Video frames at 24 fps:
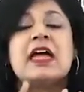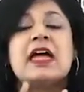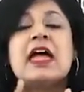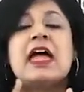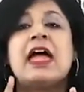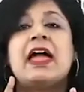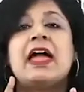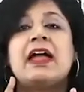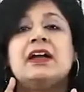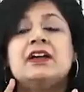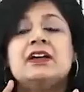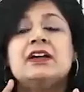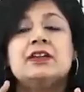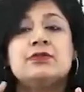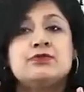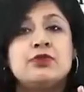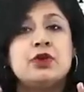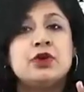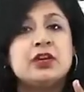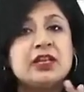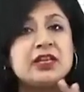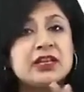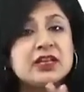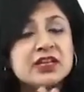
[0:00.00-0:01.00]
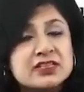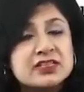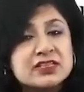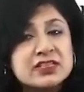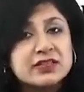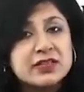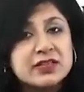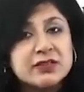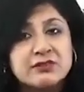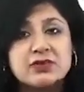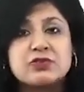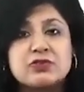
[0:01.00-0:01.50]
and for
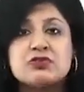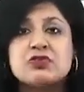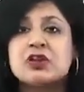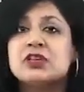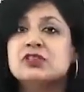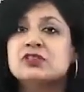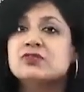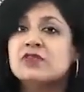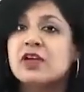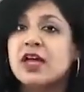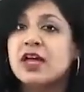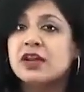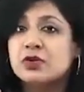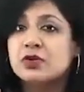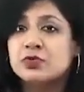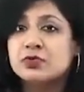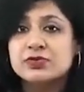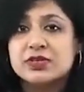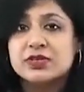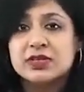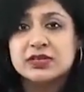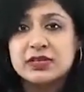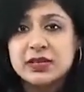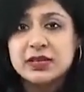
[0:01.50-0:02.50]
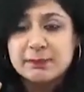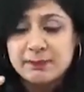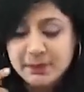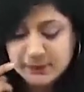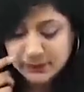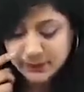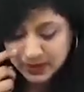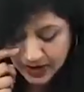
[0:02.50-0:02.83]
decreasing the vitreous we are using the